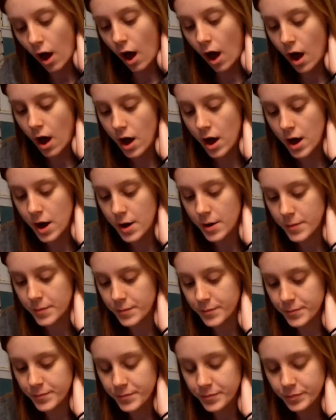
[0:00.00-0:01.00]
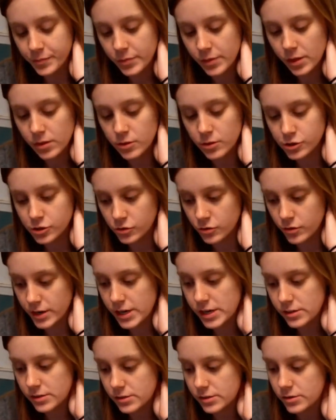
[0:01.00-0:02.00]
the
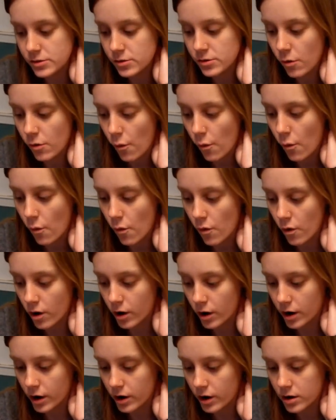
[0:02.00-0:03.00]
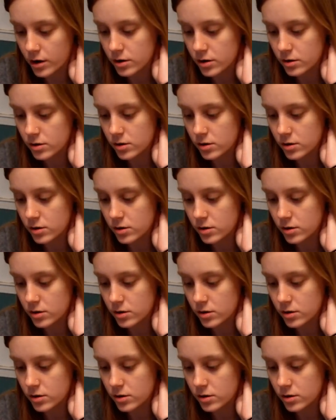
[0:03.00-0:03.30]
joint or